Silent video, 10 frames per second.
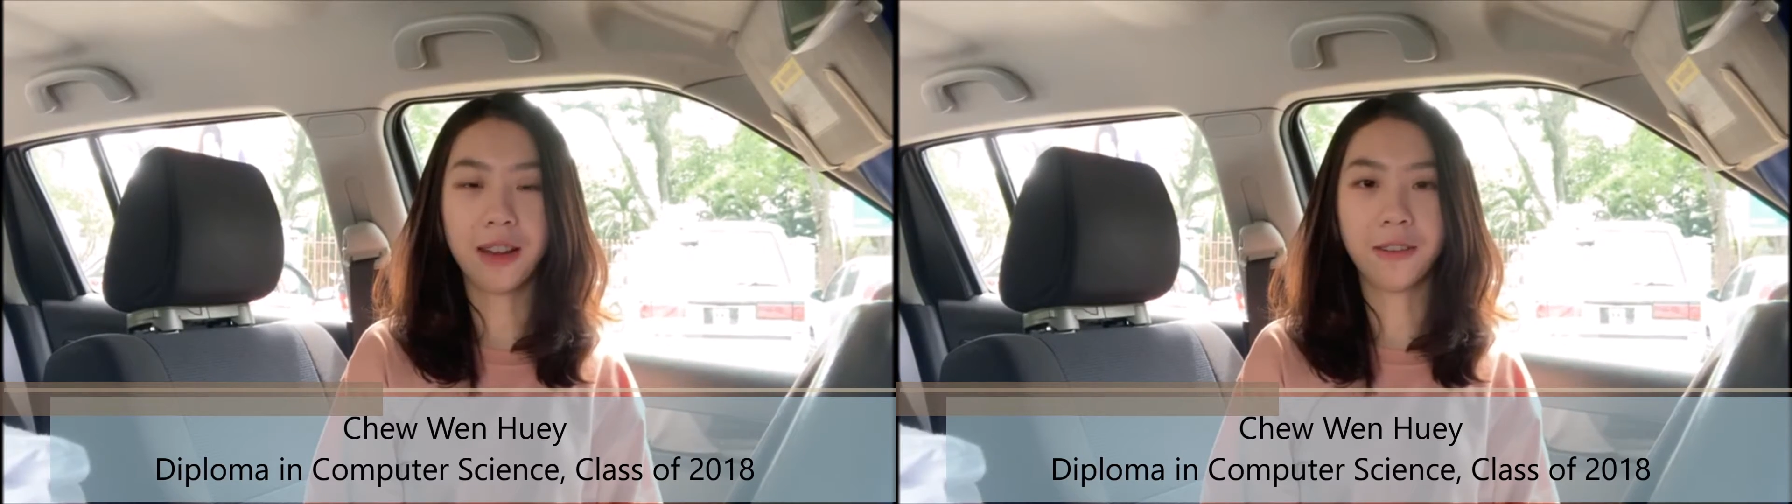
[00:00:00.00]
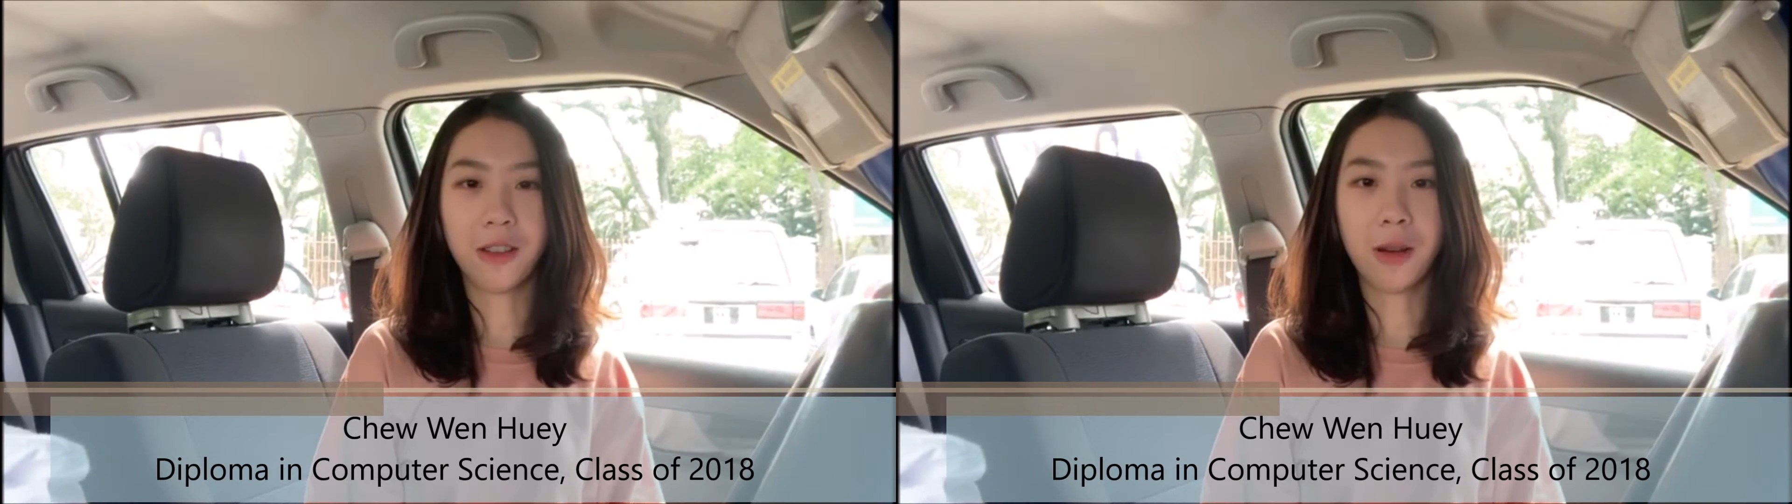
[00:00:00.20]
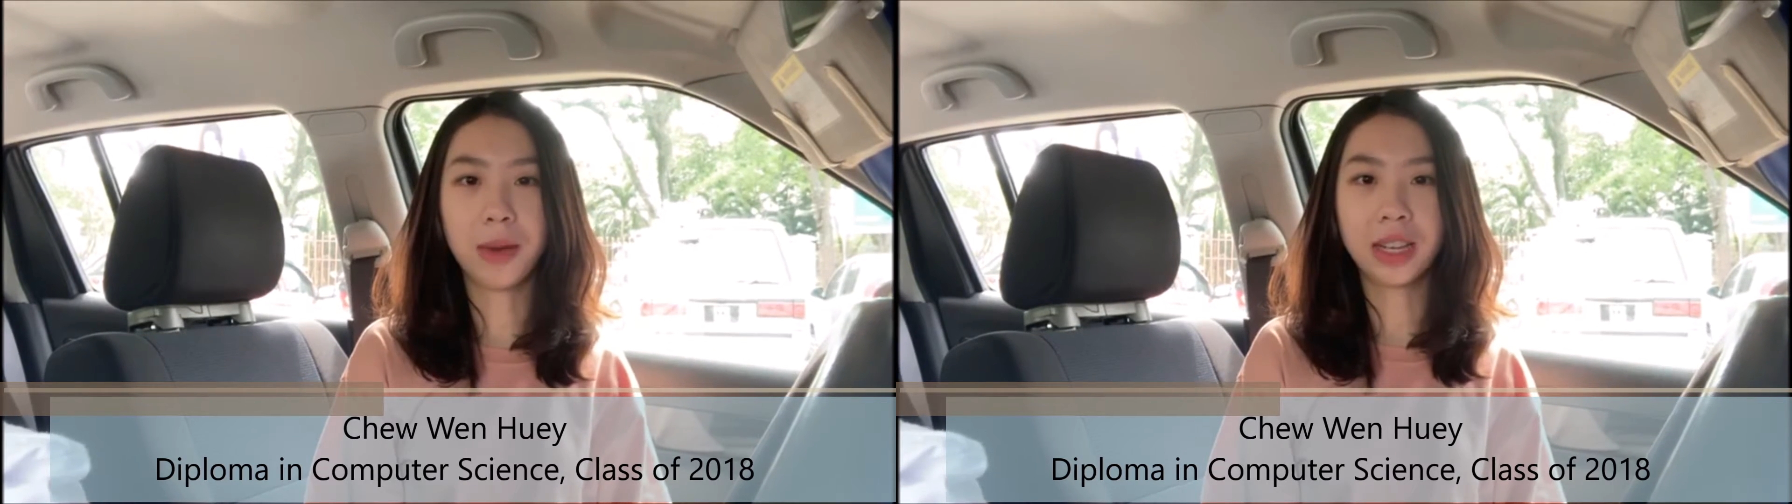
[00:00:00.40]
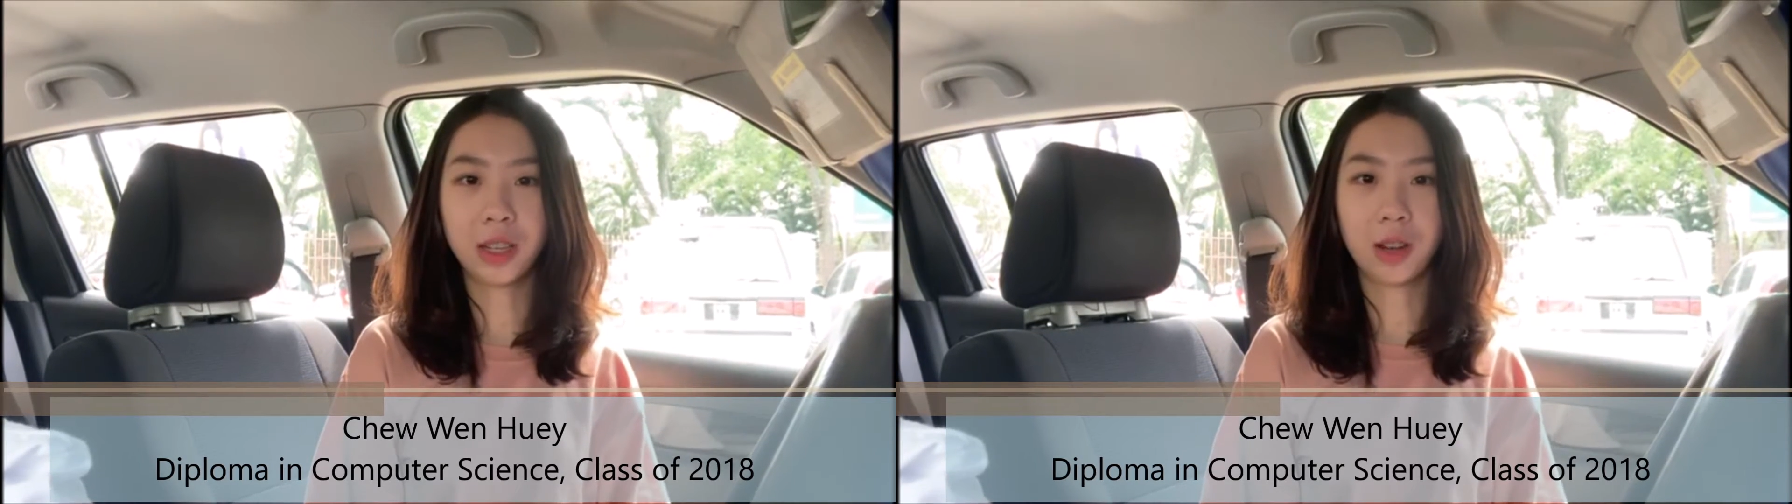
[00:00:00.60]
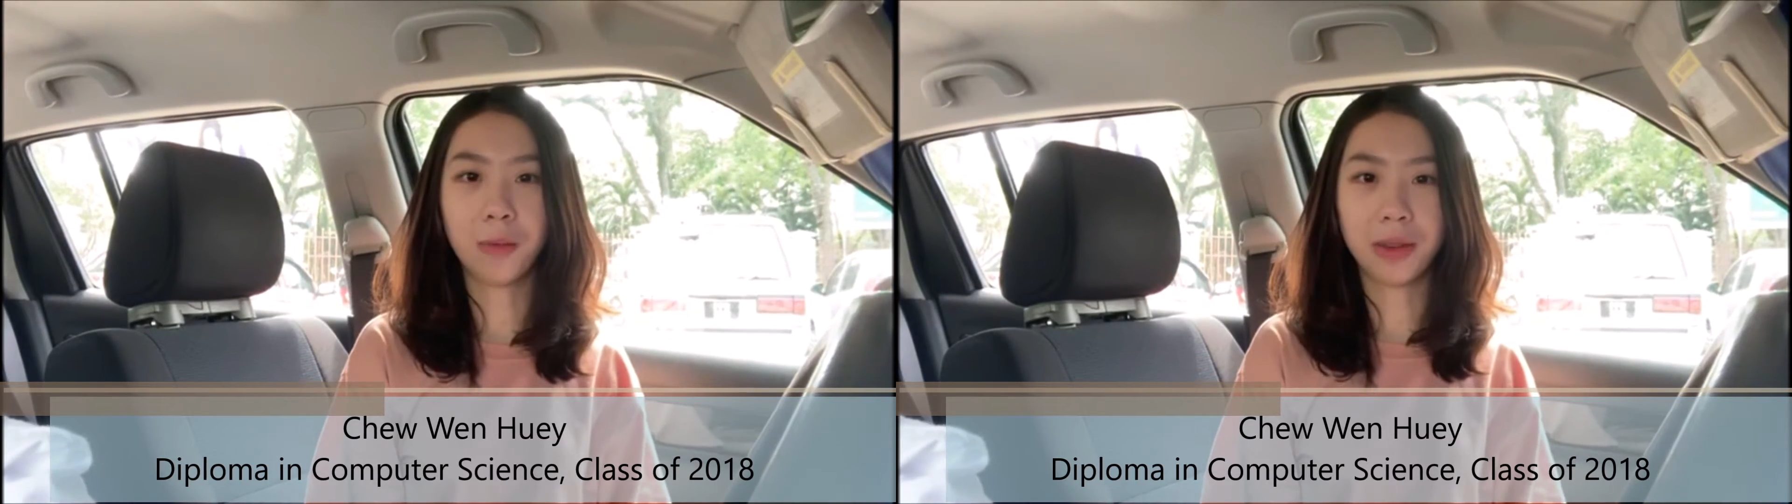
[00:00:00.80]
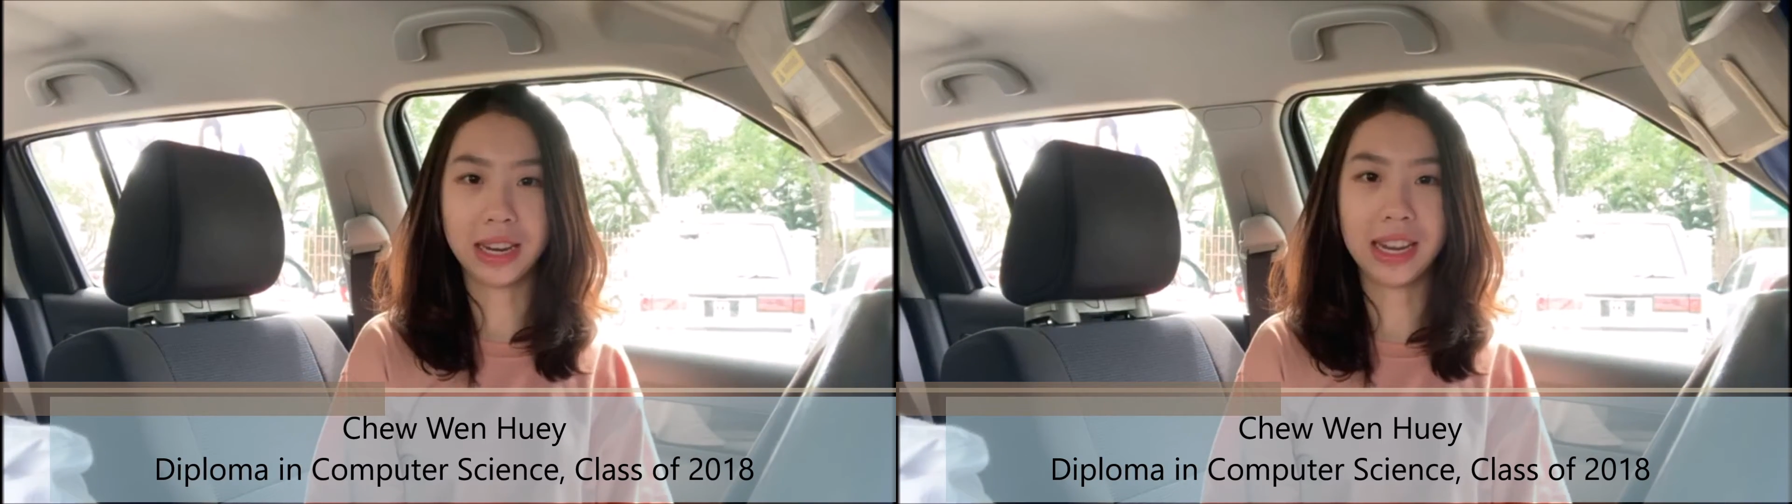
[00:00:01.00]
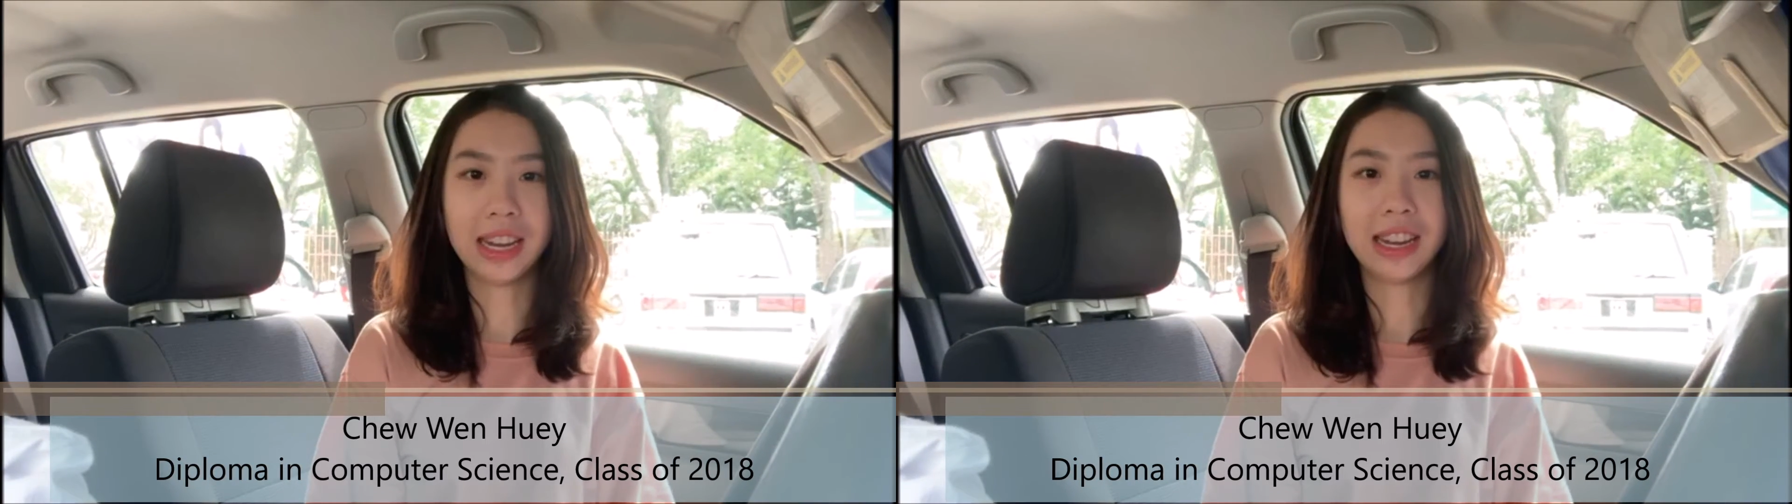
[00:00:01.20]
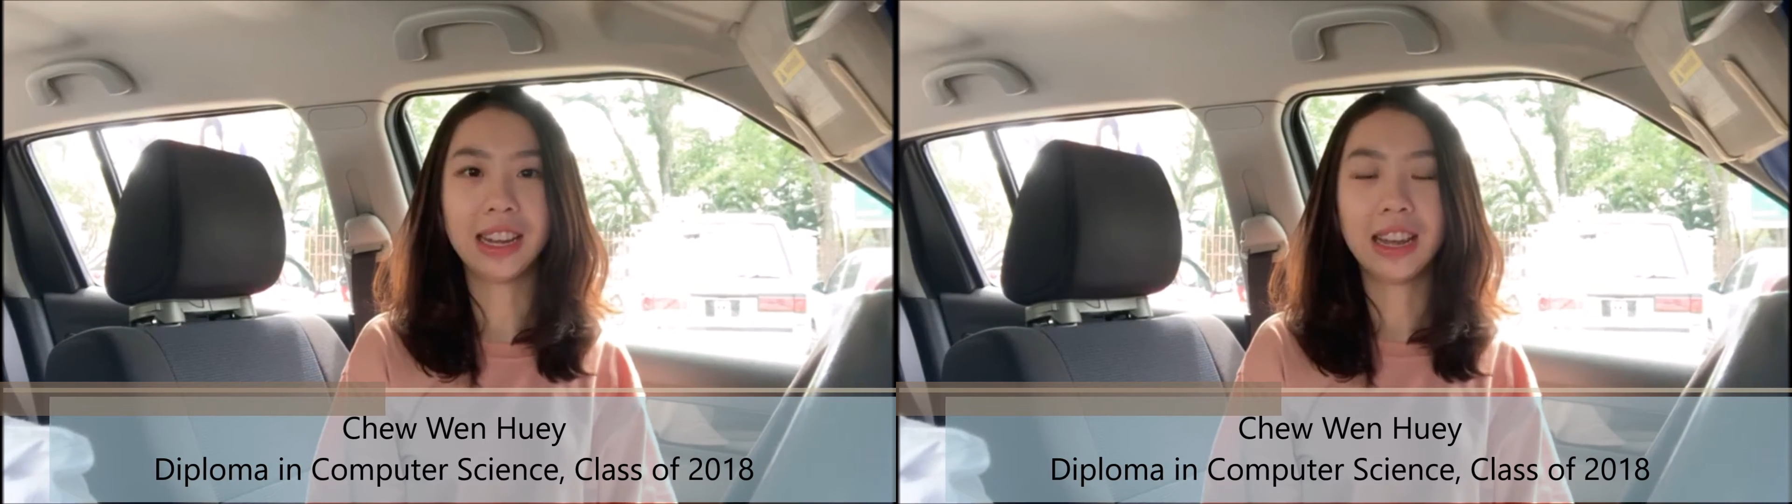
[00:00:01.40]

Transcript: and 4 months to complete it.